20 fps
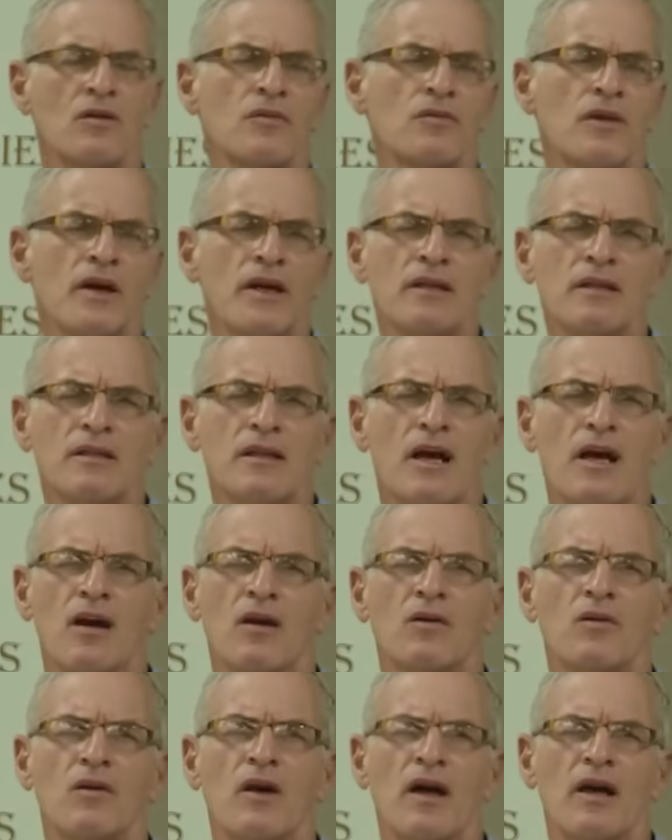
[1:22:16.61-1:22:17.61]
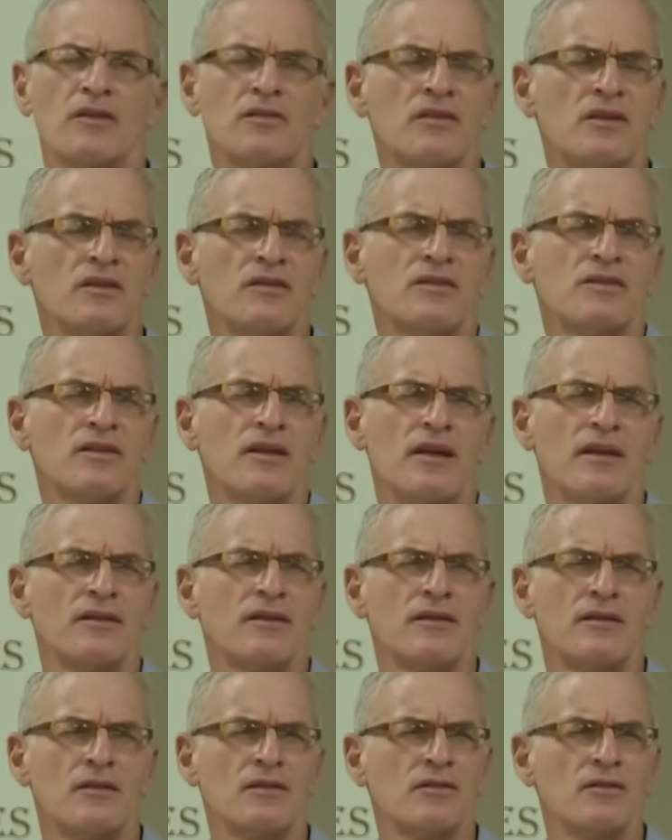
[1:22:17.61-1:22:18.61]
Right now, as I said,
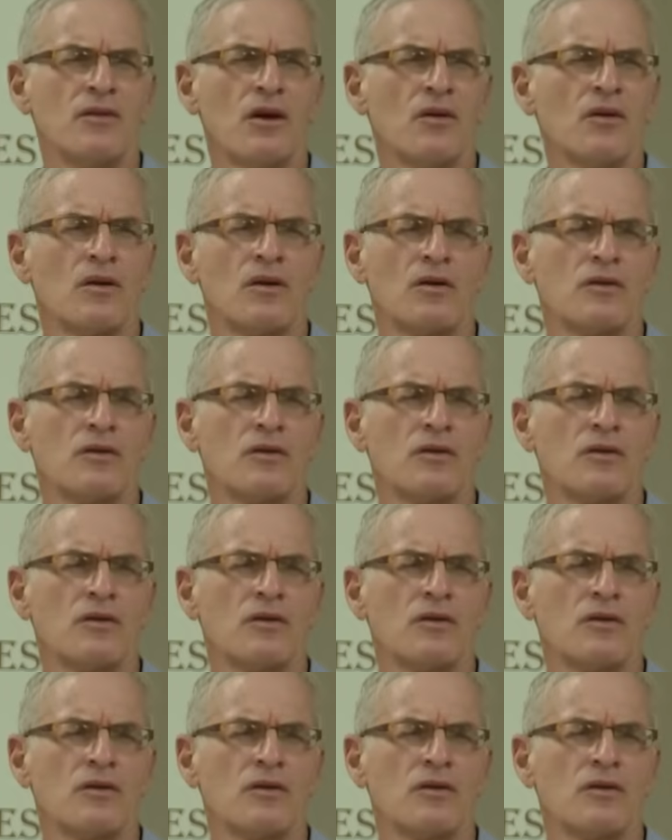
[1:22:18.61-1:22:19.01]
there's no